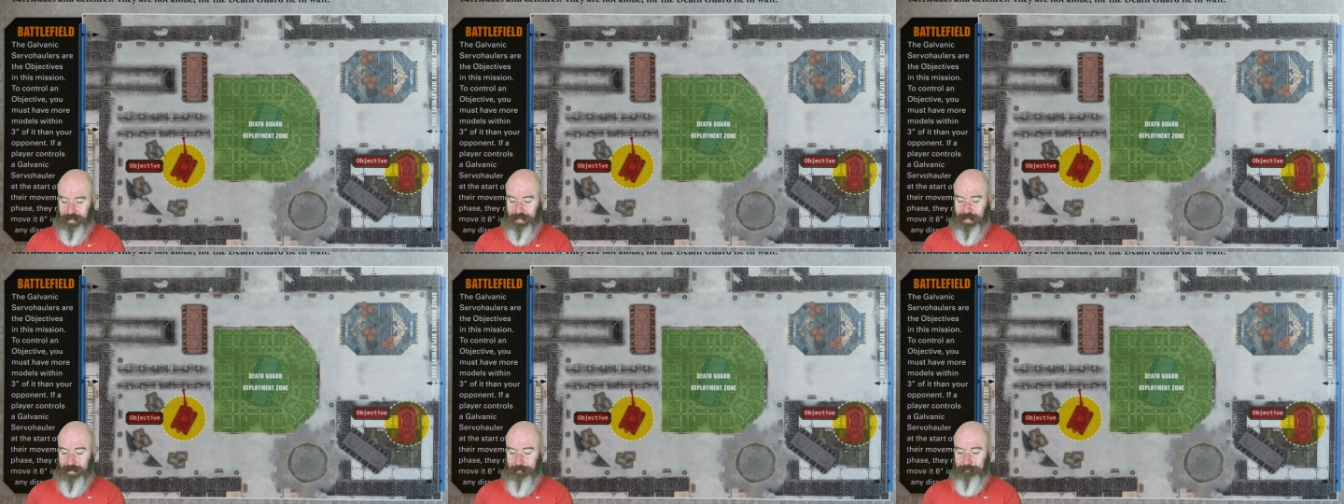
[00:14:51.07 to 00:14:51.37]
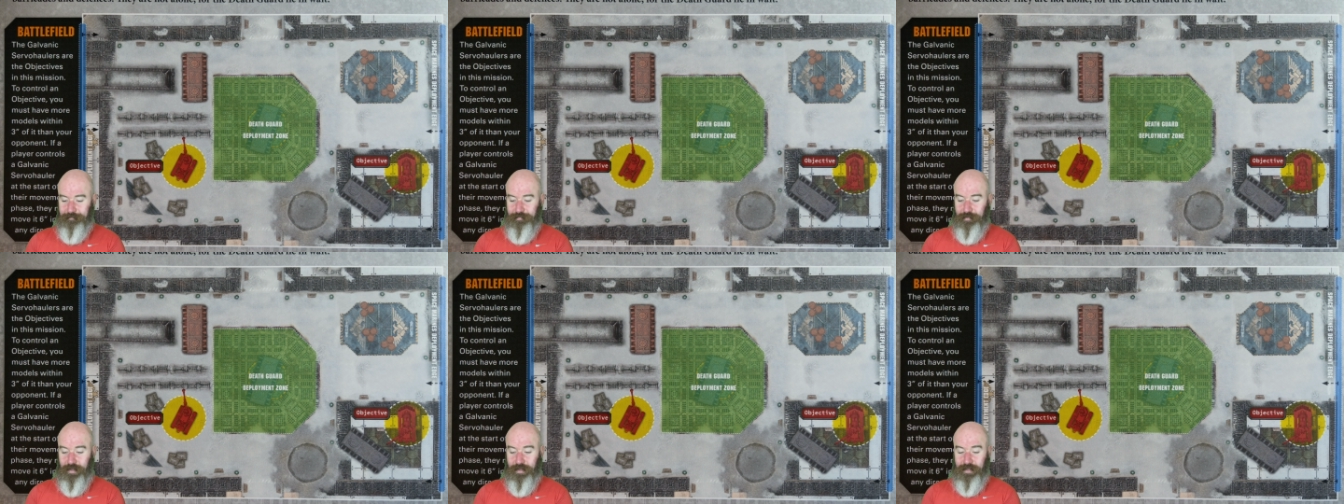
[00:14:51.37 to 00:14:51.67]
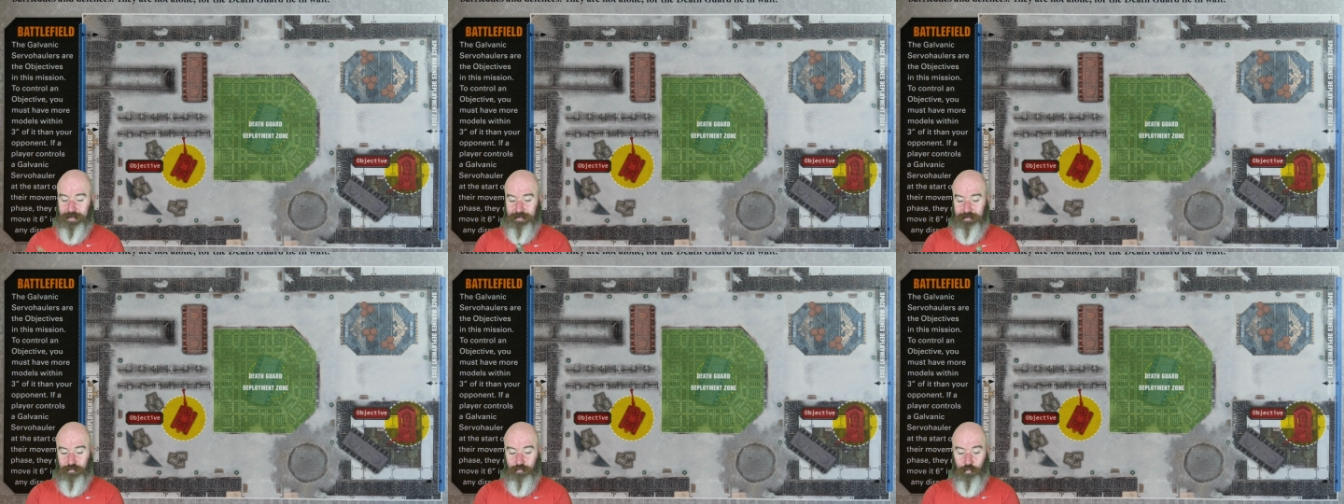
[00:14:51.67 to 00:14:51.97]

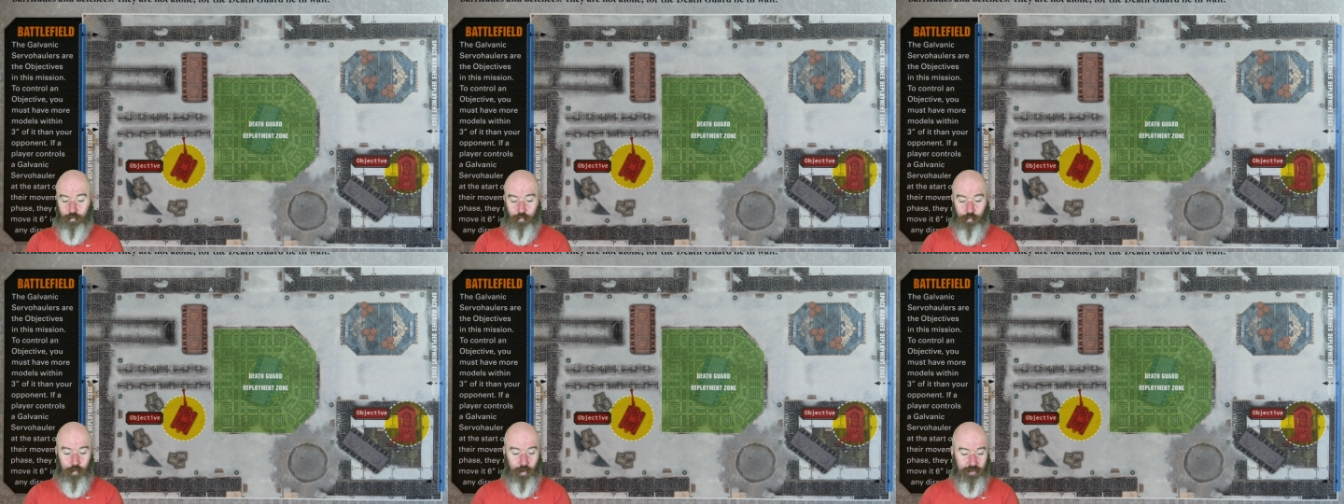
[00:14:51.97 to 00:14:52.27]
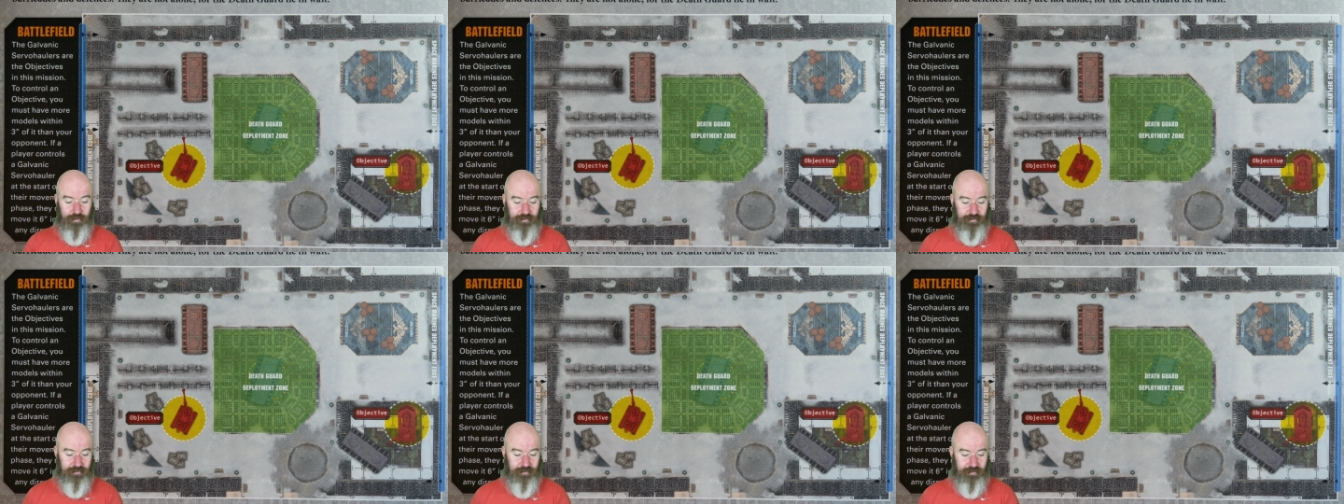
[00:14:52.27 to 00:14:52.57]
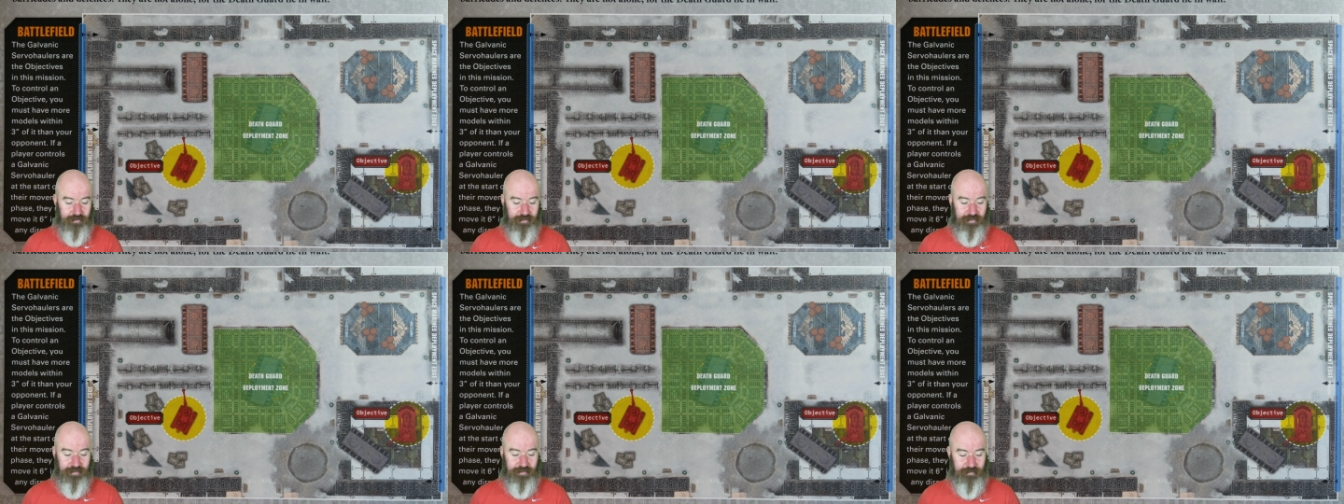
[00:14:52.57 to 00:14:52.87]
And
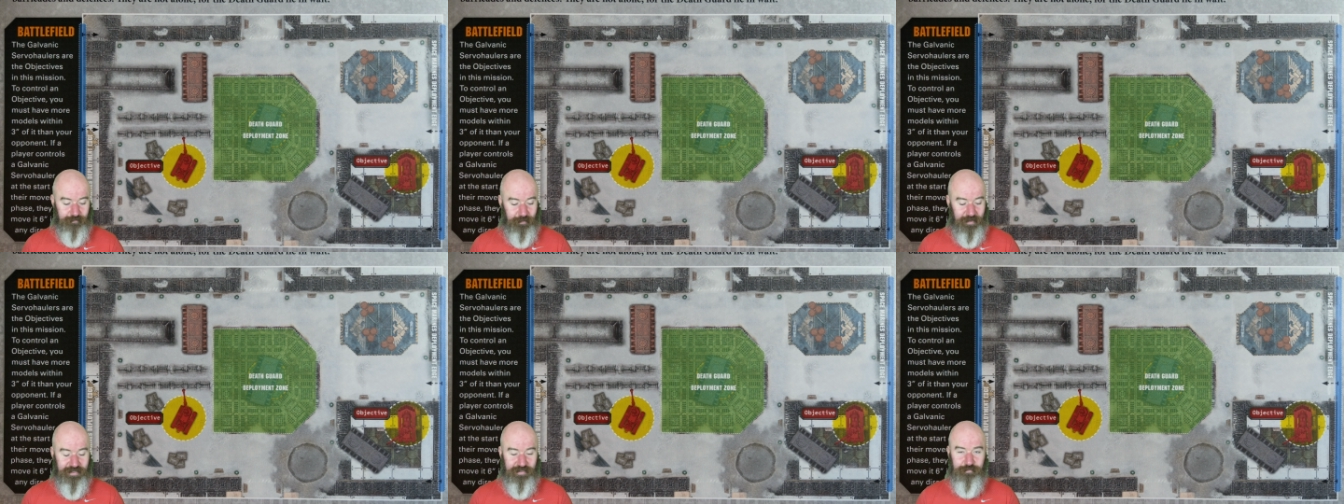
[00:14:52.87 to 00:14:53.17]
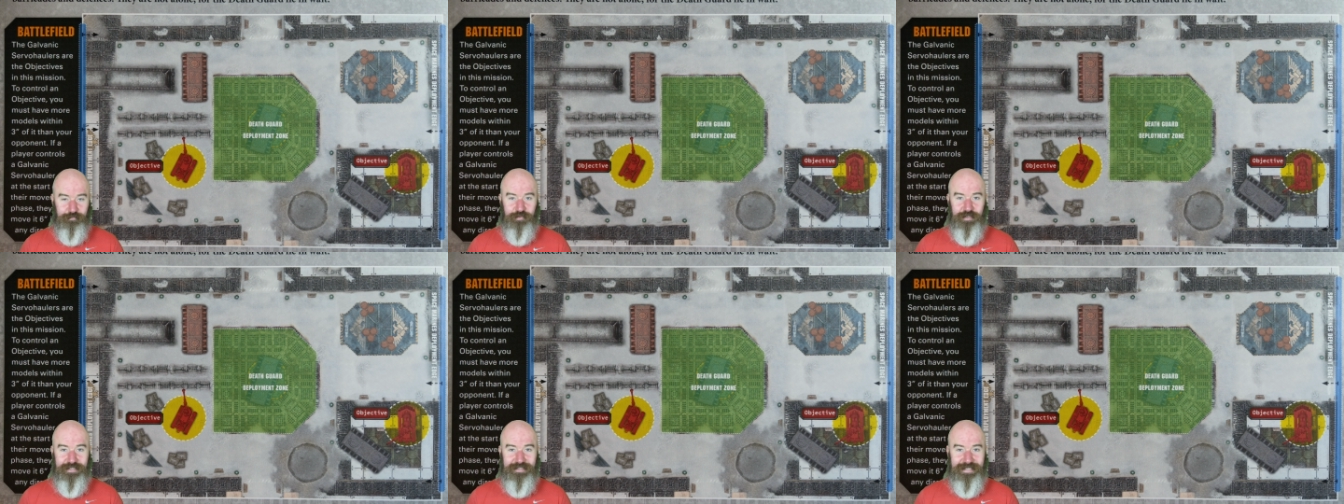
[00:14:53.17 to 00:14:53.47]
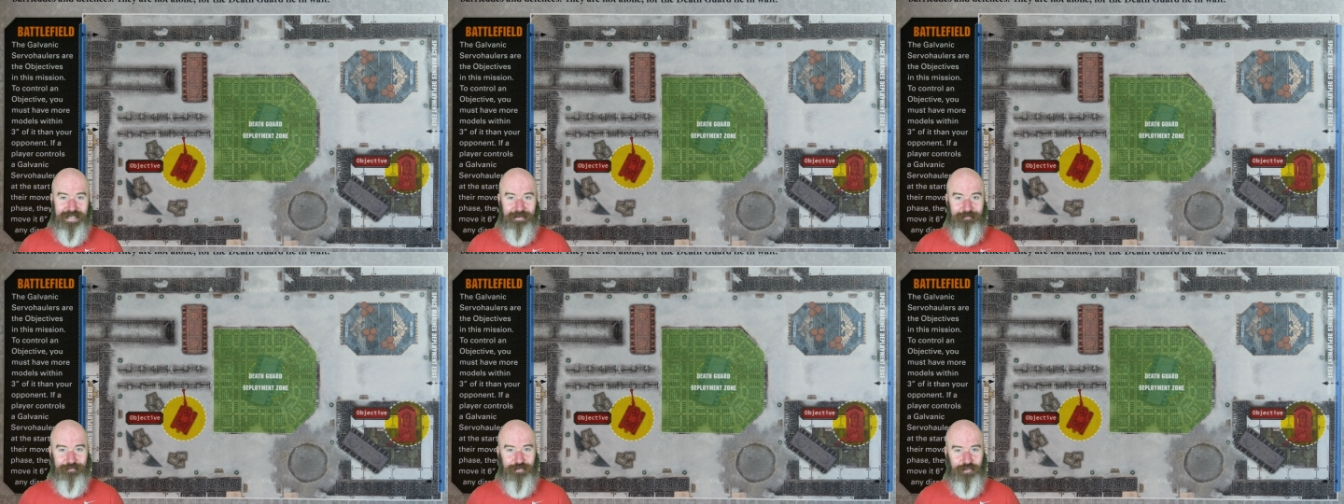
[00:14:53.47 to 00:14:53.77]
what the Space
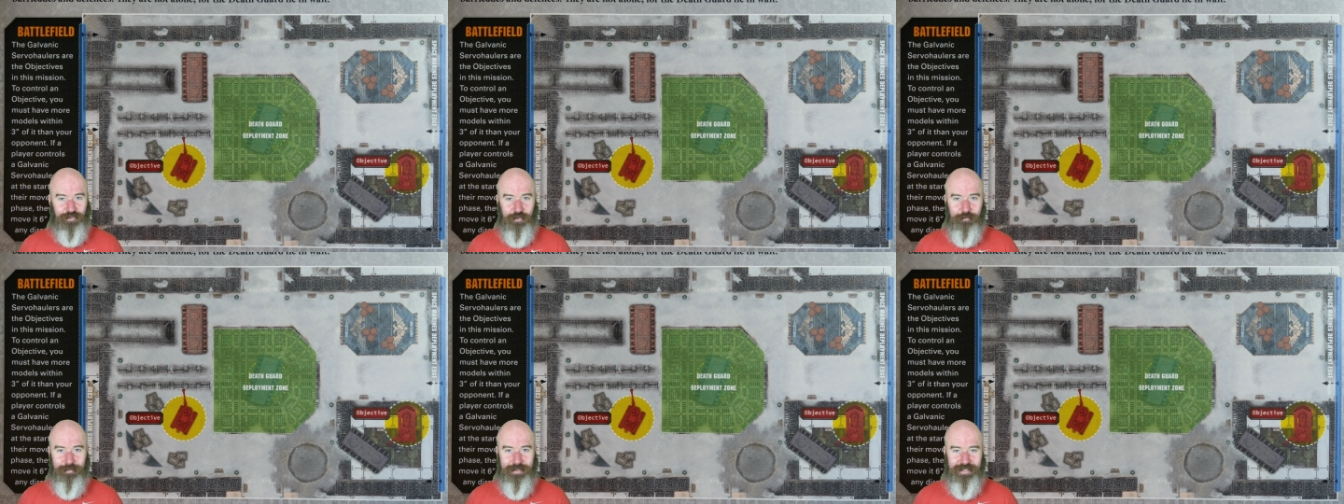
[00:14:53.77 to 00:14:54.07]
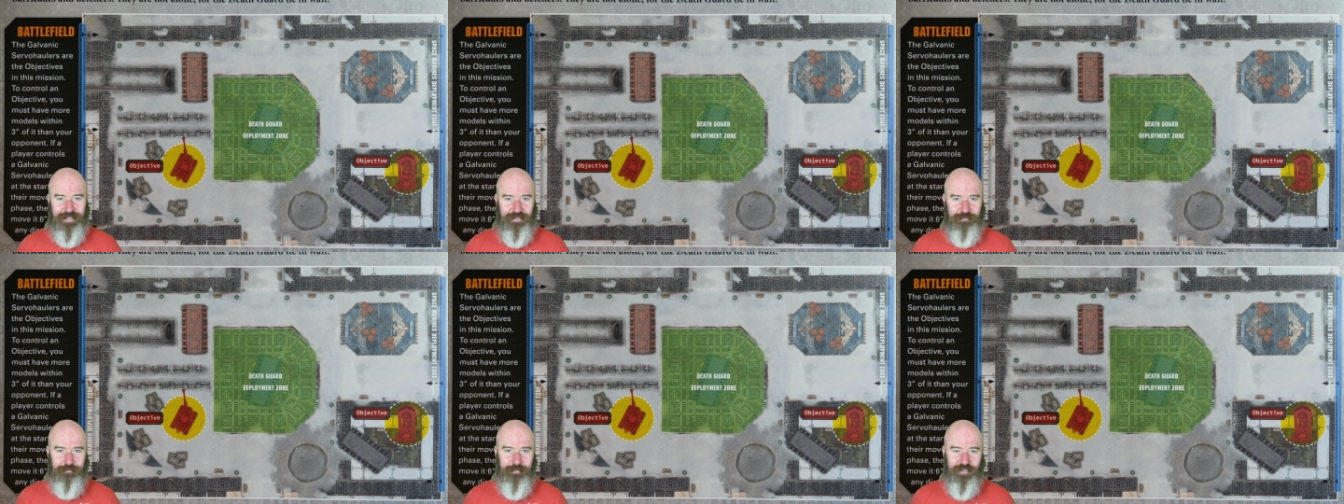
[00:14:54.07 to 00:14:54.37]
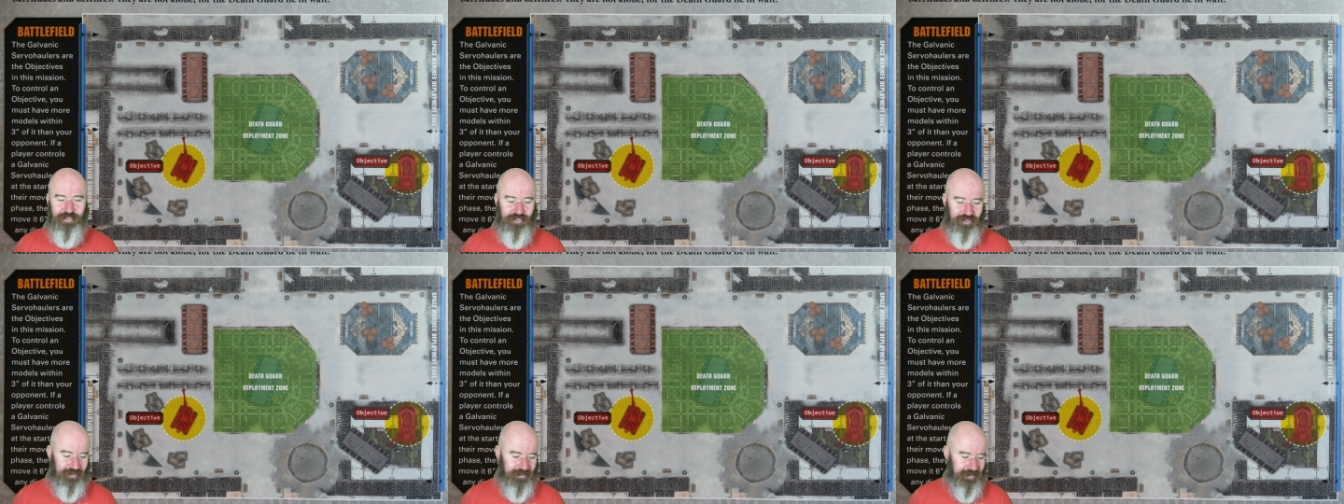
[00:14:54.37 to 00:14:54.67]
Marines have to do in this
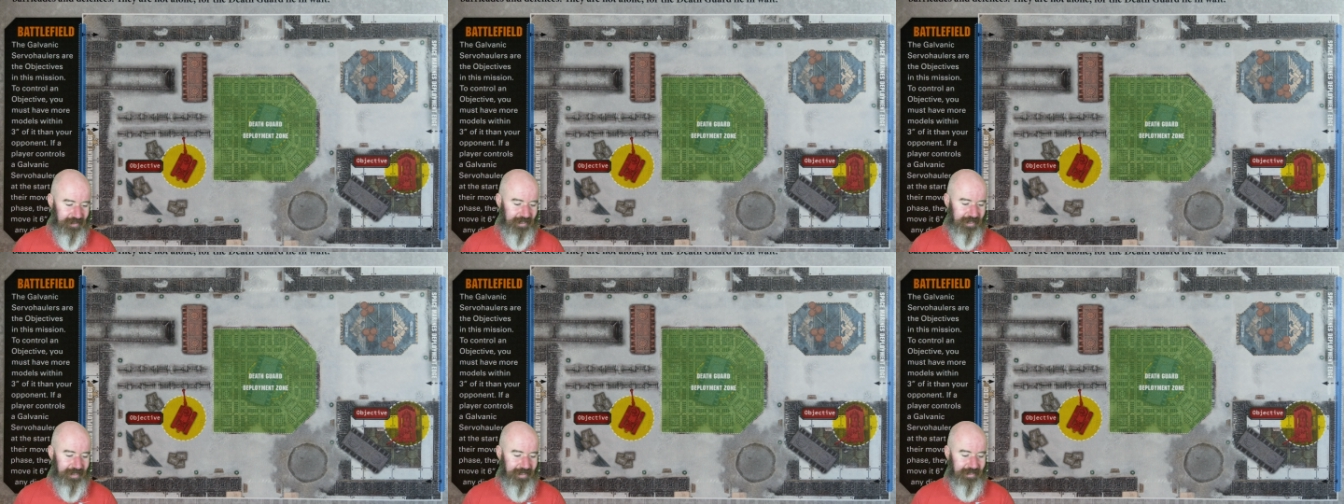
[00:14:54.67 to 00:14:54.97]
mission